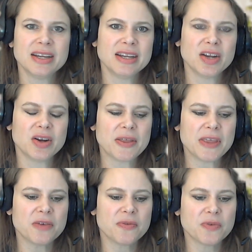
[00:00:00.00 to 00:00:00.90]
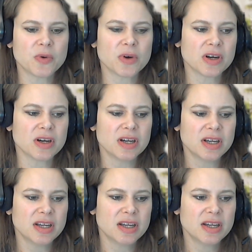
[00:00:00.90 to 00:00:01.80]
you know, and I think for
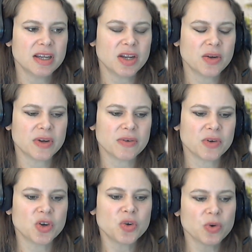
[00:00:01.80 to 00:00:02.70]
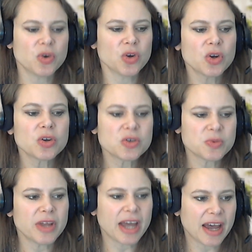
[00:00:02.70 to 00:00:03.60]
you know, good recruiters
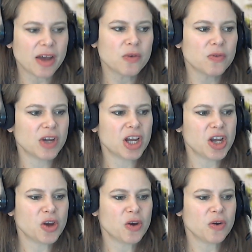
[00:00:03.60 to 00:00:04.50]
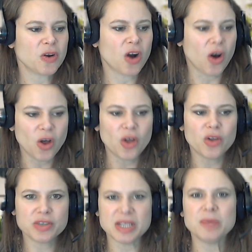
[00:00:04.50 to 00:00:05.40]
will have
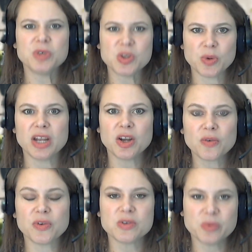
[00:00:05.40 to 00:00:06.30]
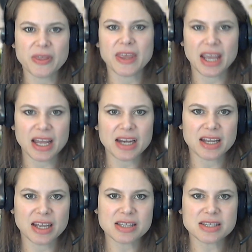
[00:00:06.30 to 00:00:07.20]
calls in between interviews with
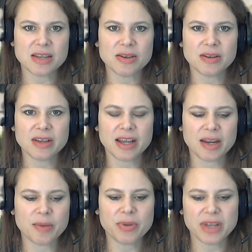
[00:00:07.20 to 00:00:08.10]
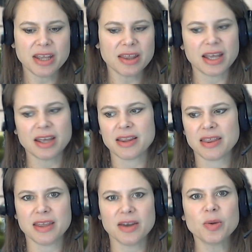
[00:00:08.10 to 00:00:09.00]
candidates and kind of play that
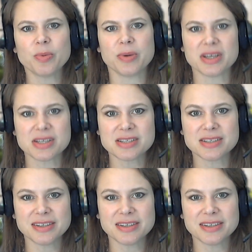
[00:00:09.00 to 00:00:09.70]
therapist